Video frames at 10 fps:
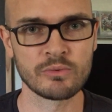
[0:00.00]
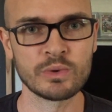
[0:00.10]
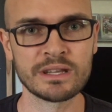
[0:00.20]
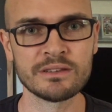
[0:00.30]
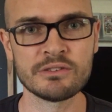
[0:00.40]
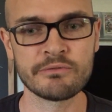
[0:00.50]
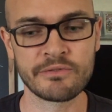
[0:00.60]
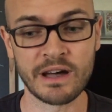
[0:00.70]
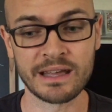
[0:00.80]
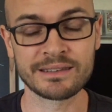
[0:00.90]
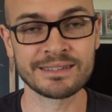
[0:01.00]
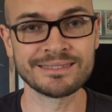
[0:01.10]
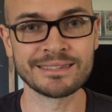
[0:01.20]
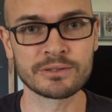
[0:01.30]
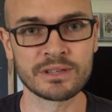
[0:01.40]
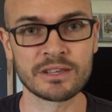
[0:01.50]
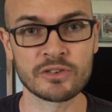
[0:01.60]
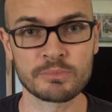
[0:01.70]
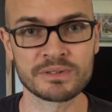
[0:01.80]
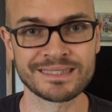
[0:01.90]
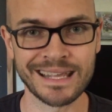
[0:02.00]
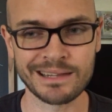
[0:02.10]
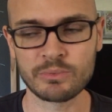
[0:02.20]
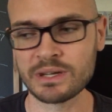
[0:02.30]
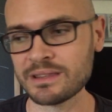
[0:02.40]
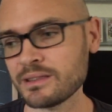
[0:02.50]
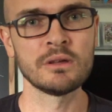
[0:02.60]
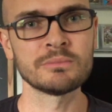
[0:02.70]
when you find a deal that you're presented with?